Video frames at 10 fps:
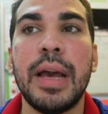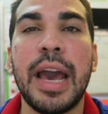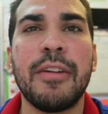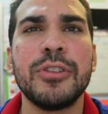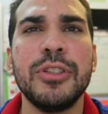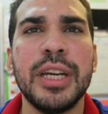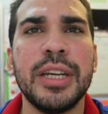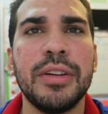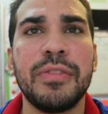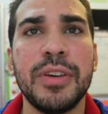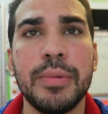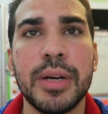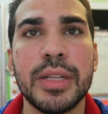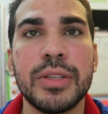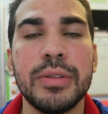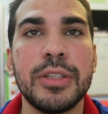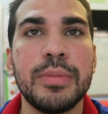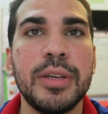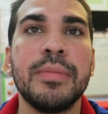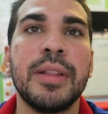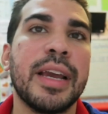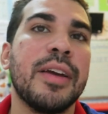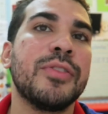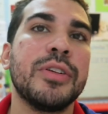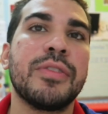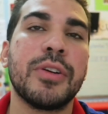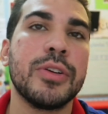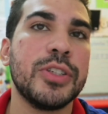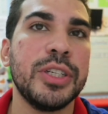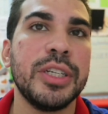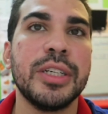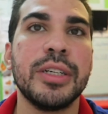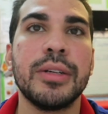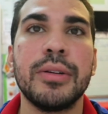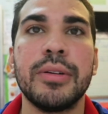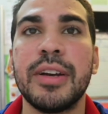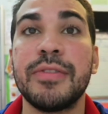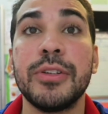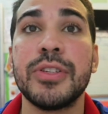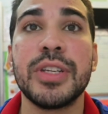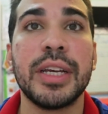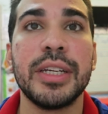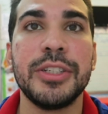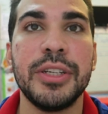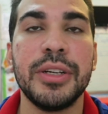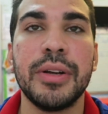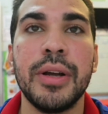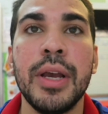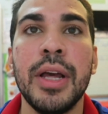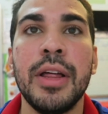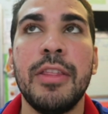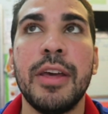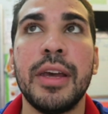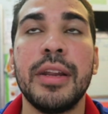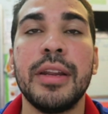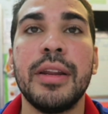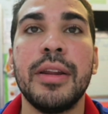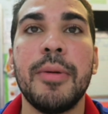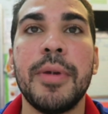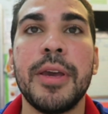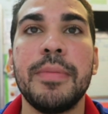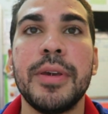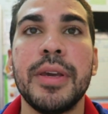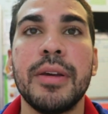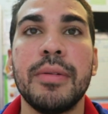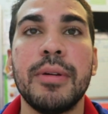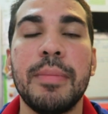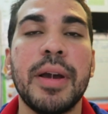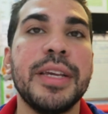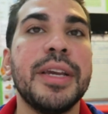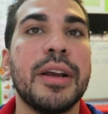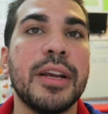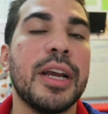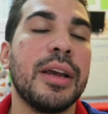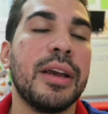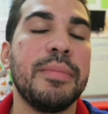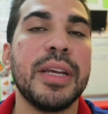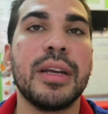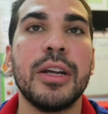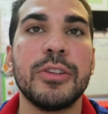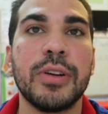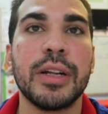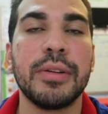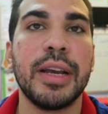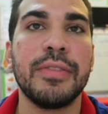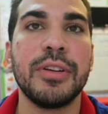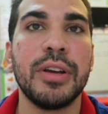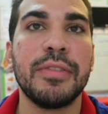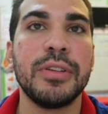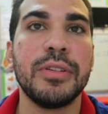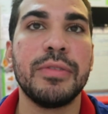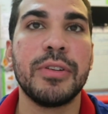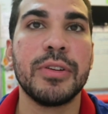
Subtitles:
after you get your feet wet, so to speak, like after your first year or after your second year, then maybe, and by year I mean contract, like after your